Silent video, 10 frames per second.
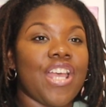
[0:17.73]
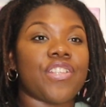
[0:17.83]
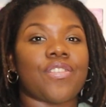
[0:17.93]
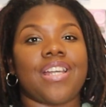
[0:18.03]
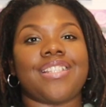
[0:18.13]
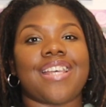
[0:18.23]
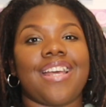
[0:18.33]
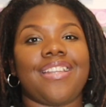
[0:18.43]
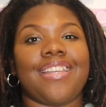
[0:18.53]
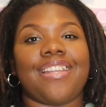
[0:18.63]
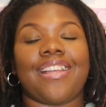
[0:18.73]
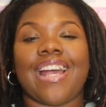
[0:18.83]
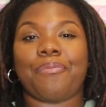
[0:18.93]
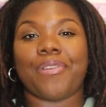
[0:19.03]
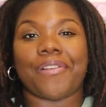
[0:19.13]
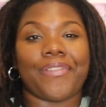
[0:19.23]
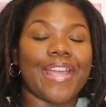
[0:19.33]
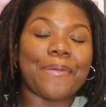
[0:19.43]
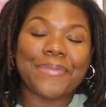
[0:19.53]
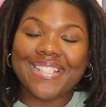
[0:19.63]
So I decided to get a copy off of
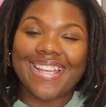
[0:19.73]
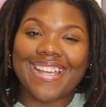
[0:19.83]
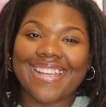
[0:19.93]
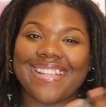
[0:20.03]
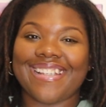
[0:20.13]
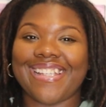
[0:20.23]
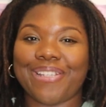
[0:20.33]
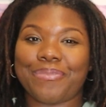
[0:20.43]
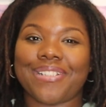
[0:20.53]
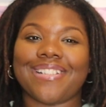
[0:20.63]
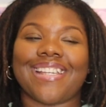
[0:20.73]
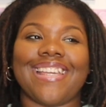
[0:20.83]
Amazon, an ebook,